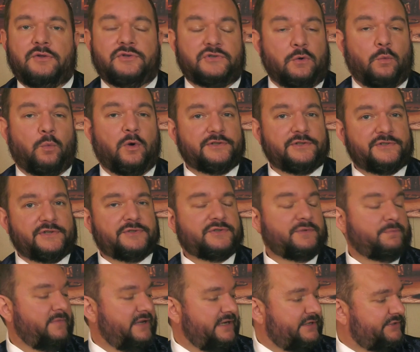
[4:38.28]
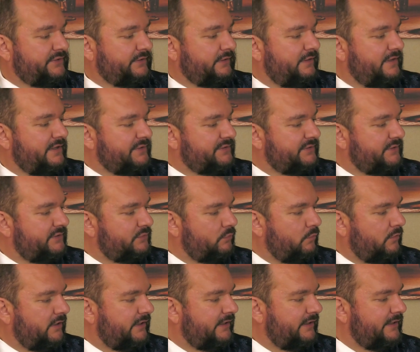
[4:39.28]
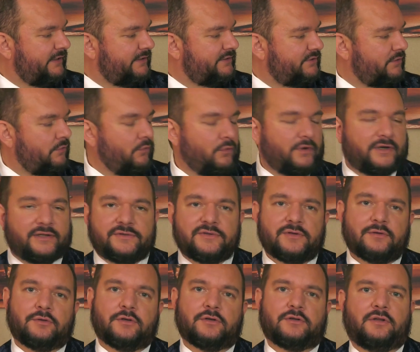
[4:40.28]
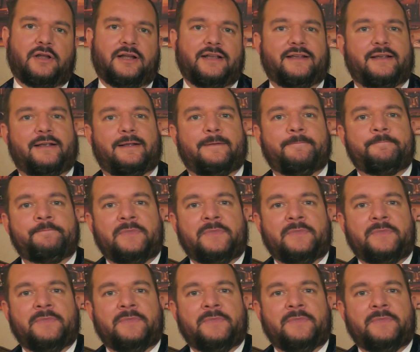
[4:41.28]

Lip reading: So once it's mixed, this is what it's going to look like.